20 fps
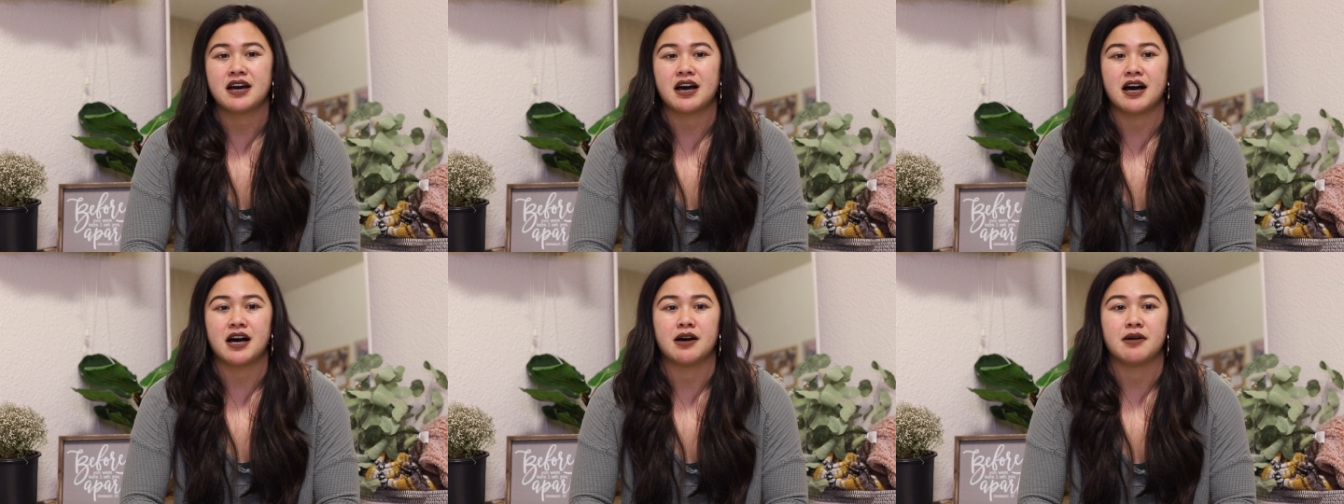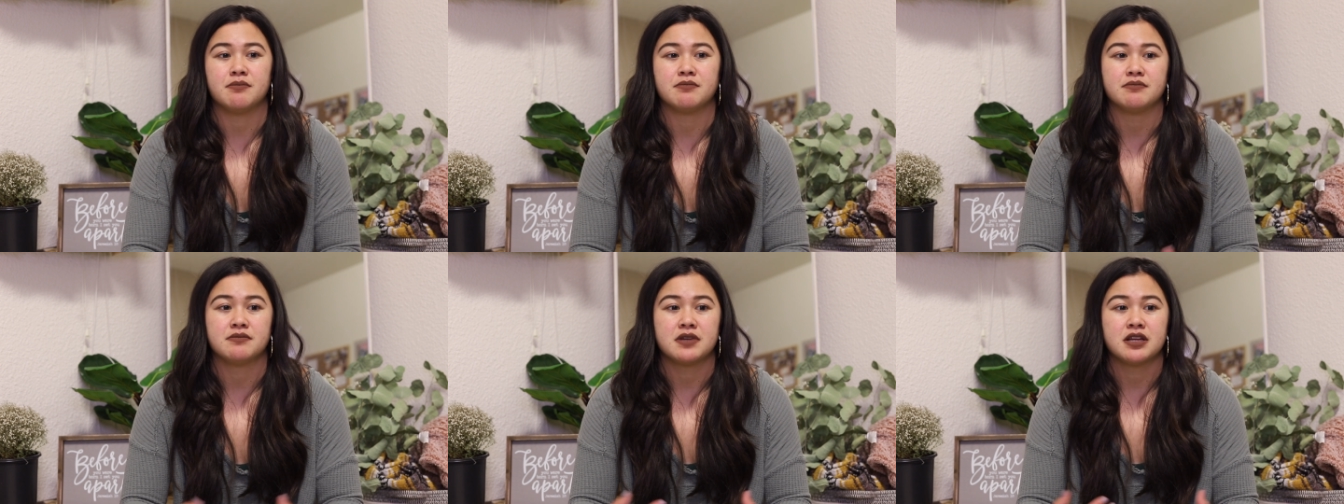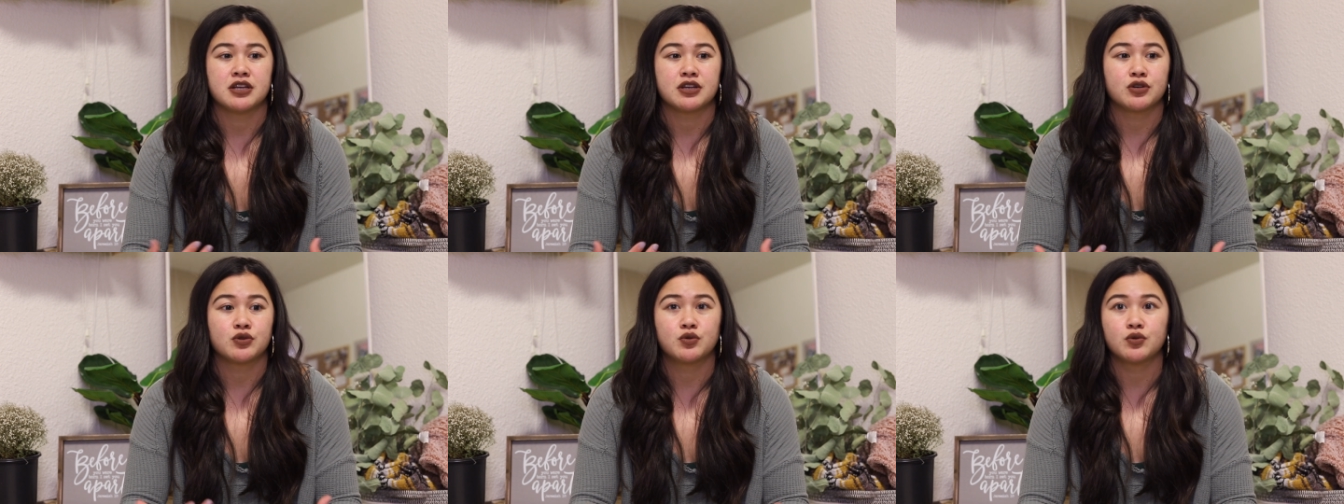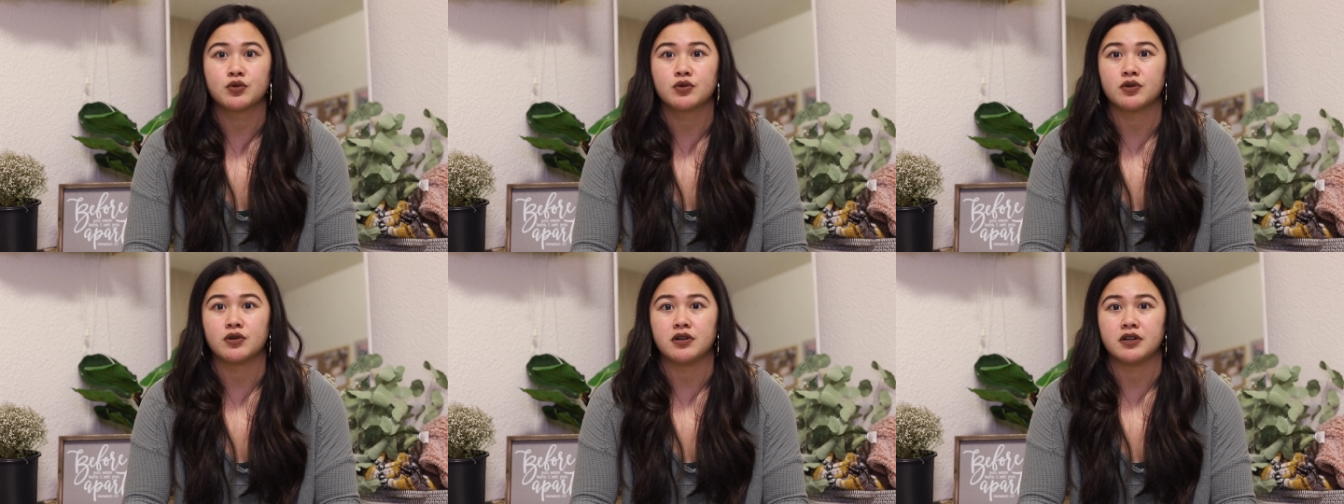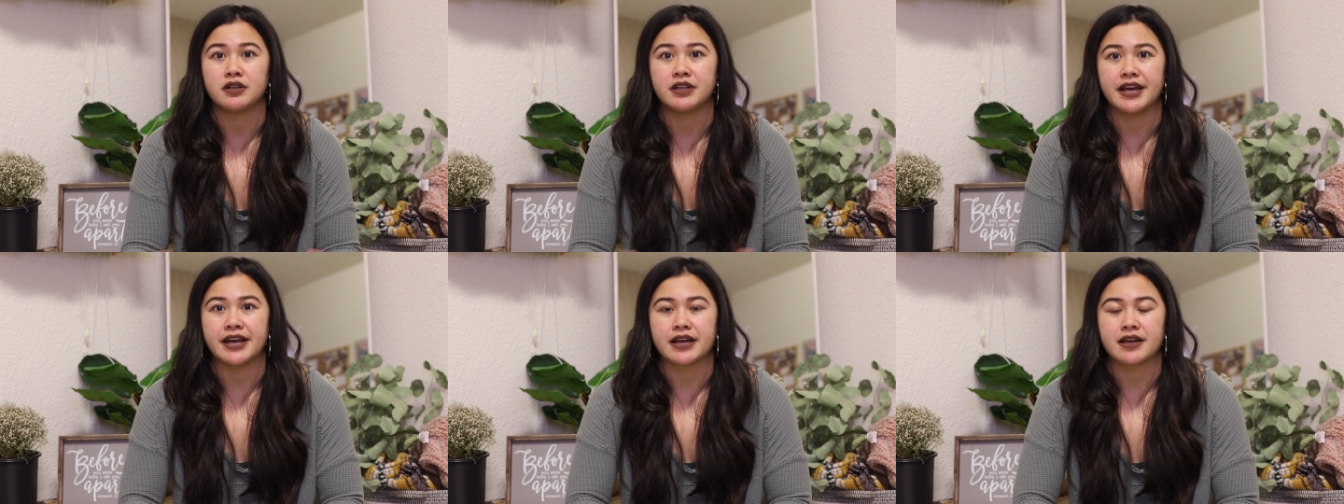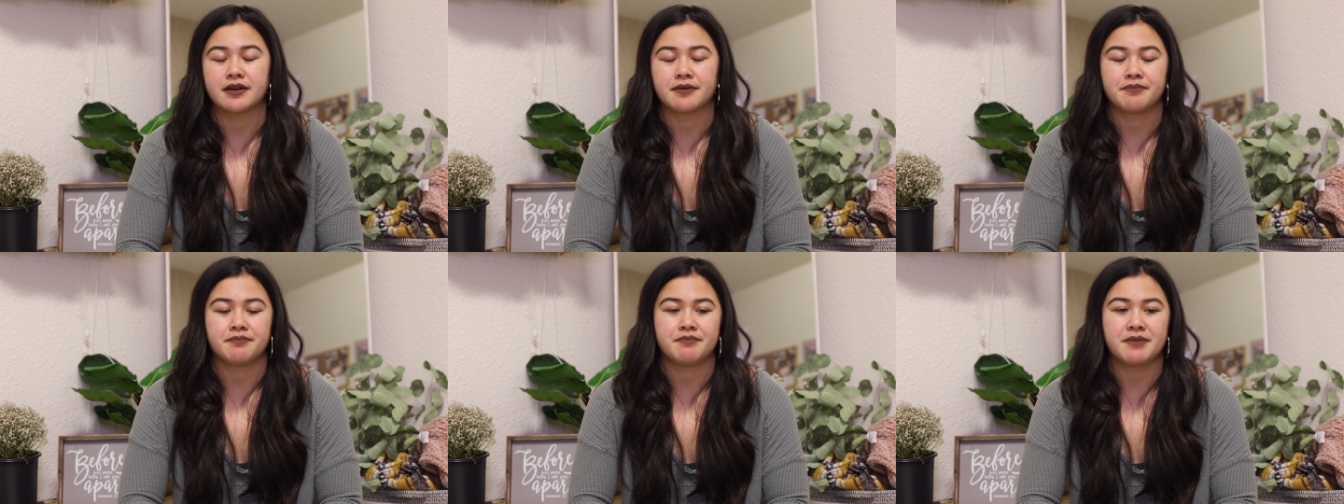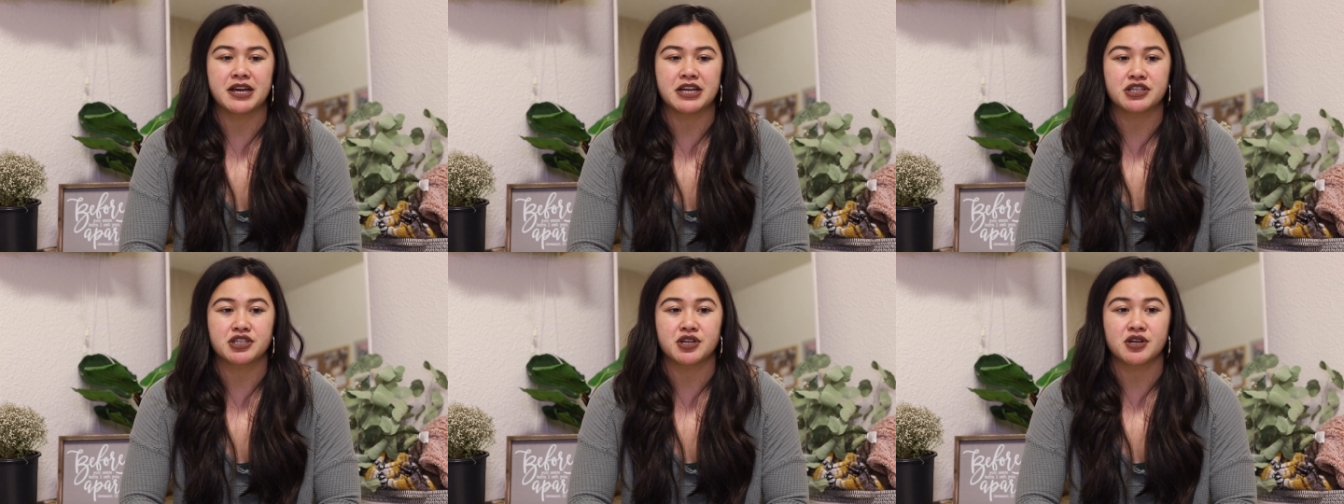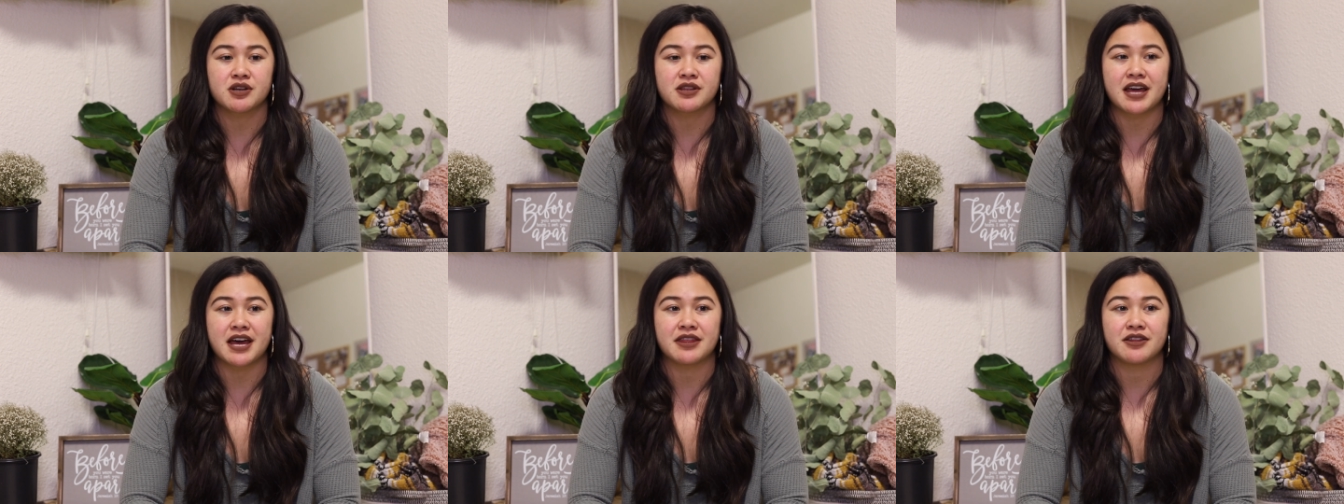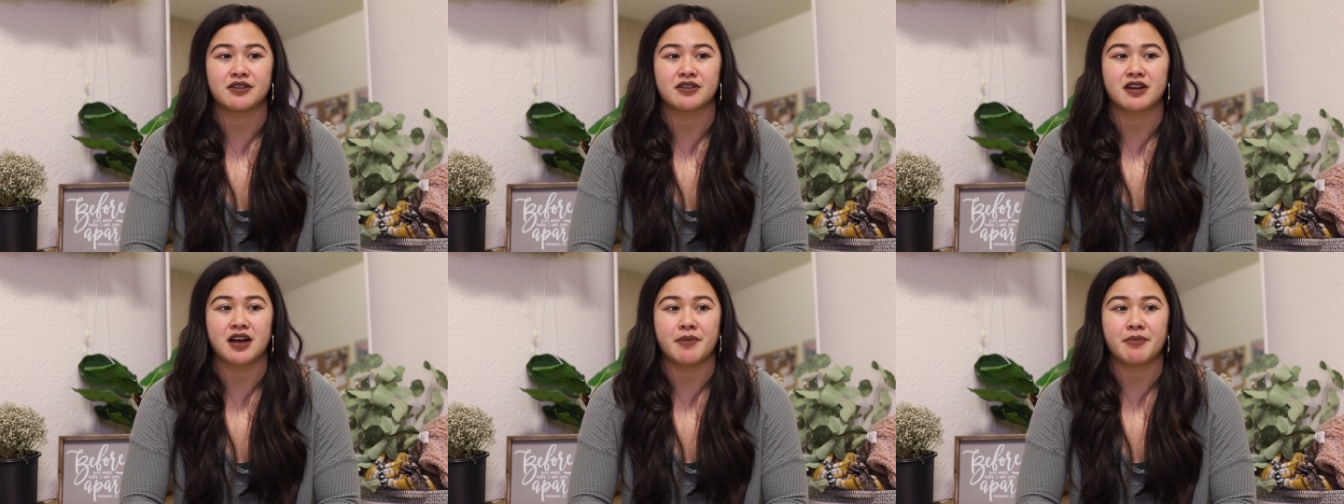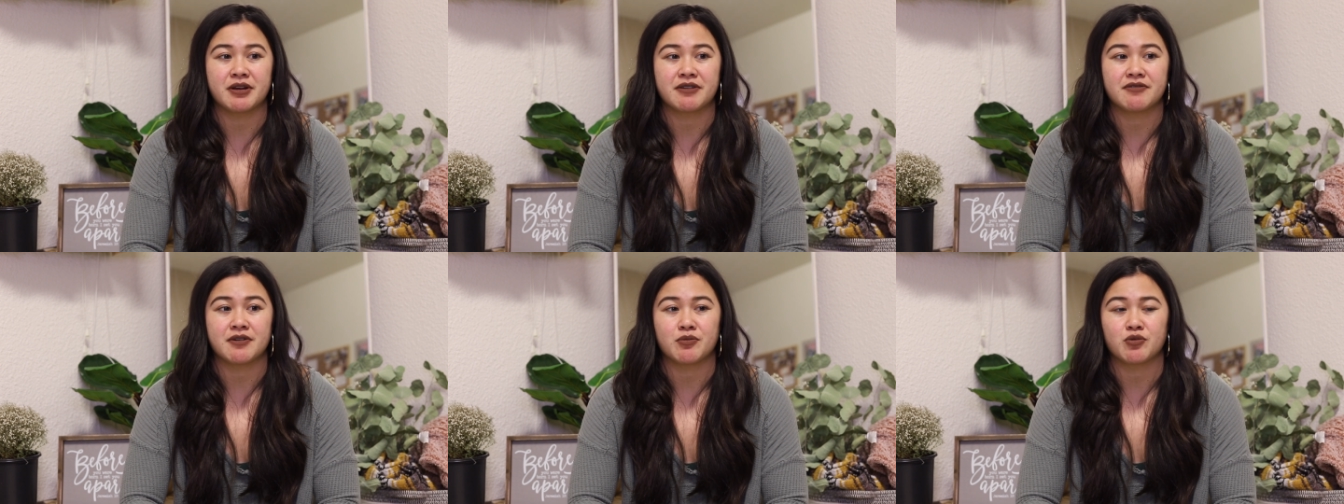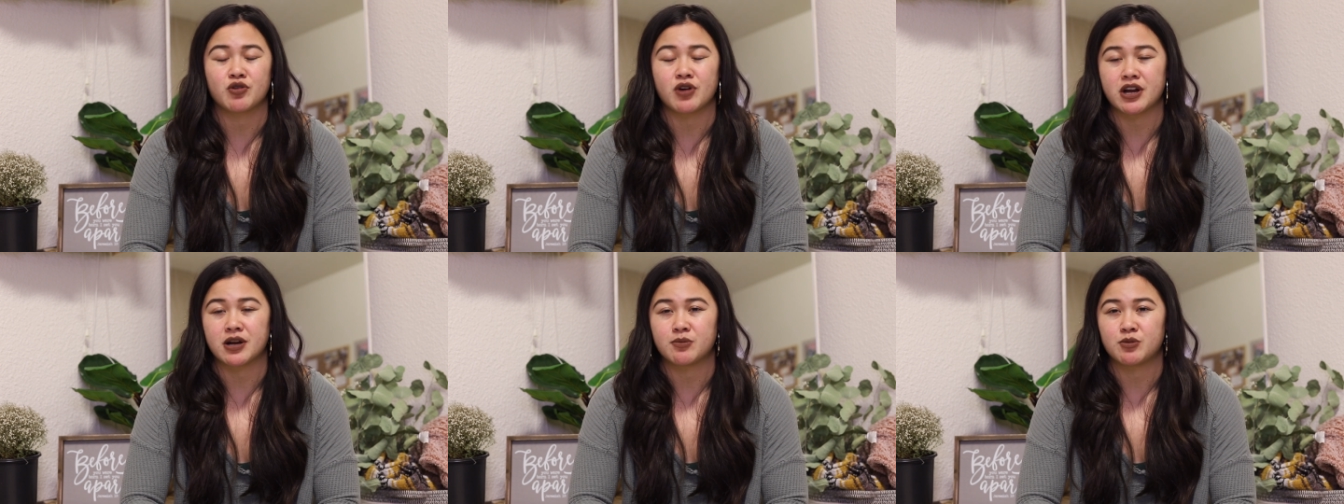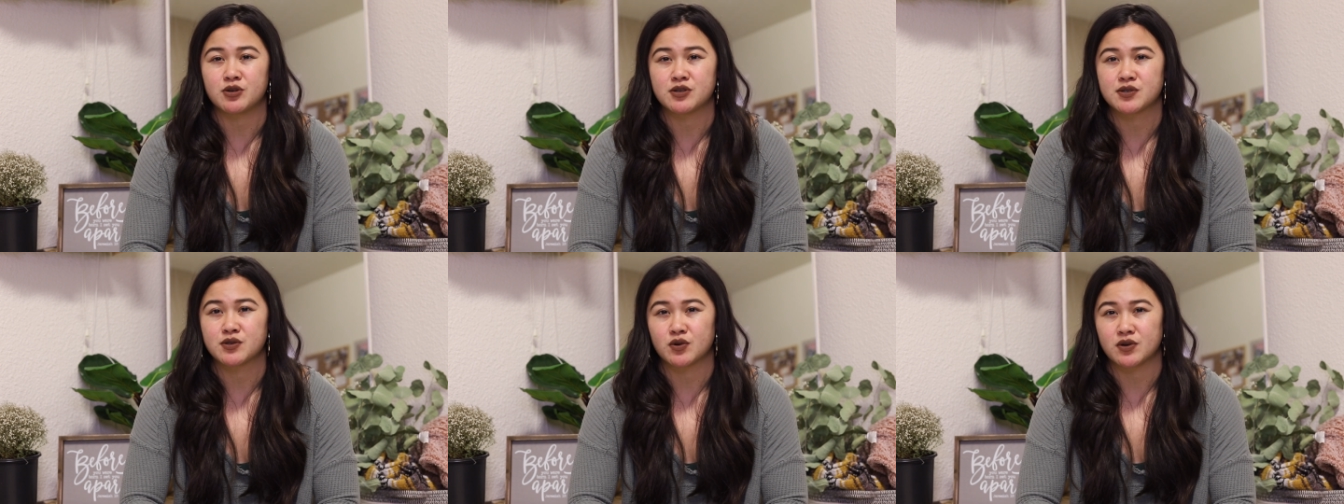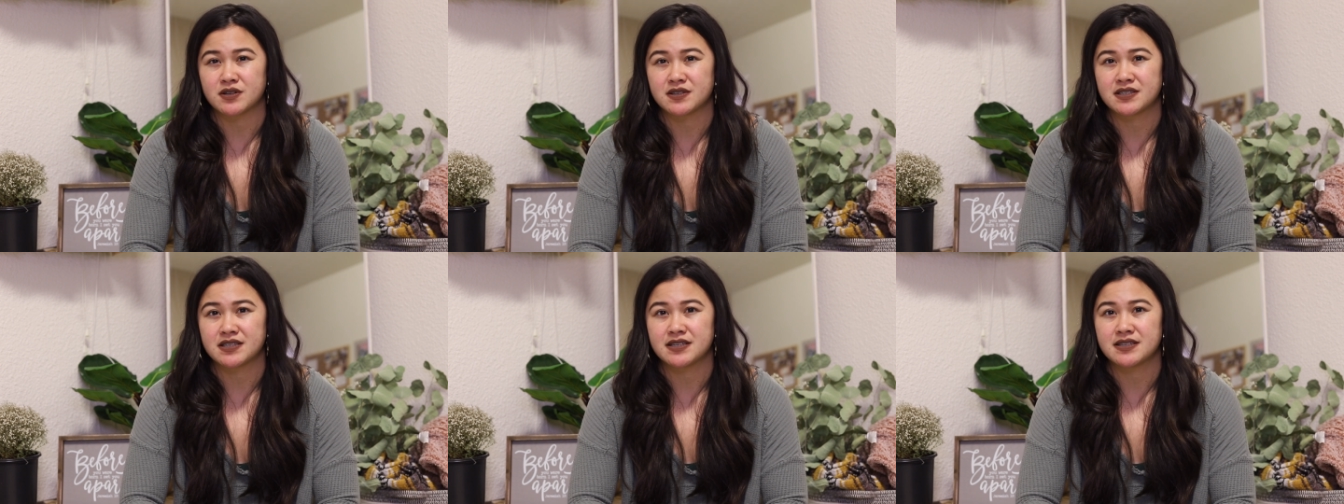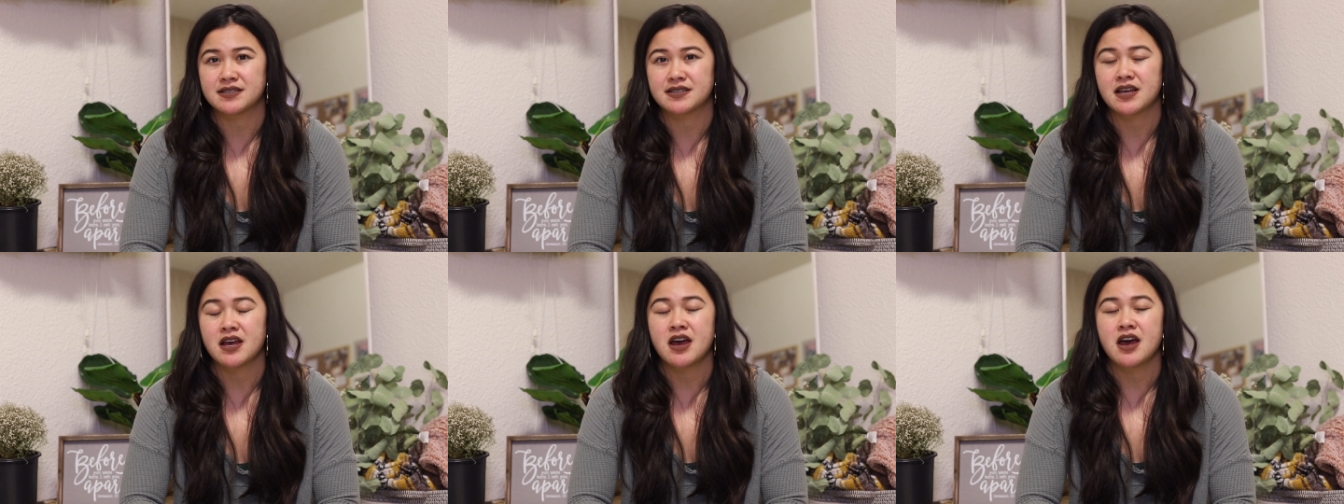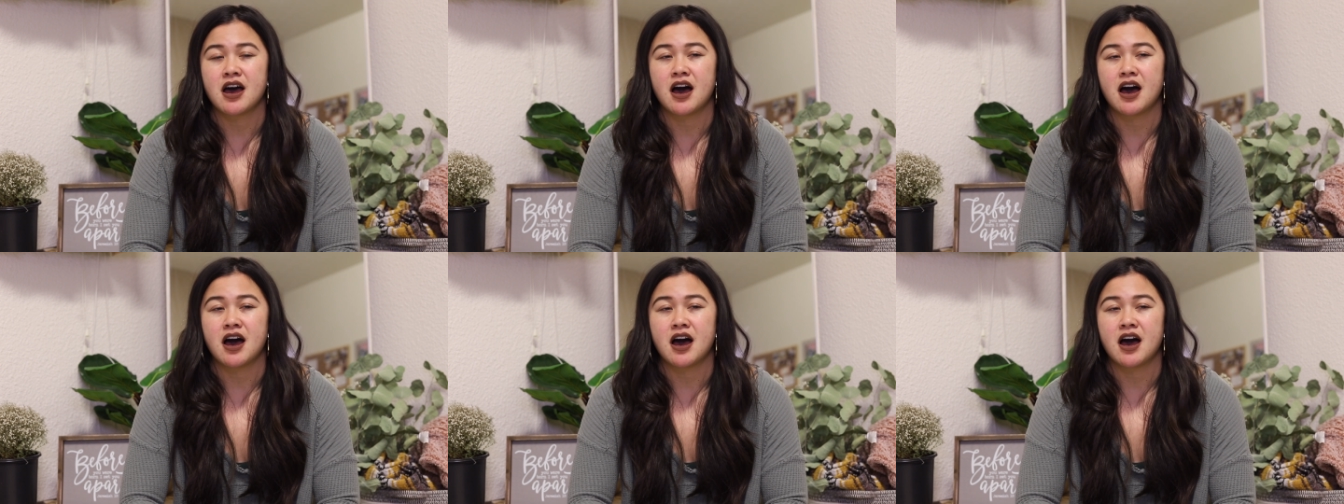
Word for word: um, Google, like make sure that they're coming from credible sources,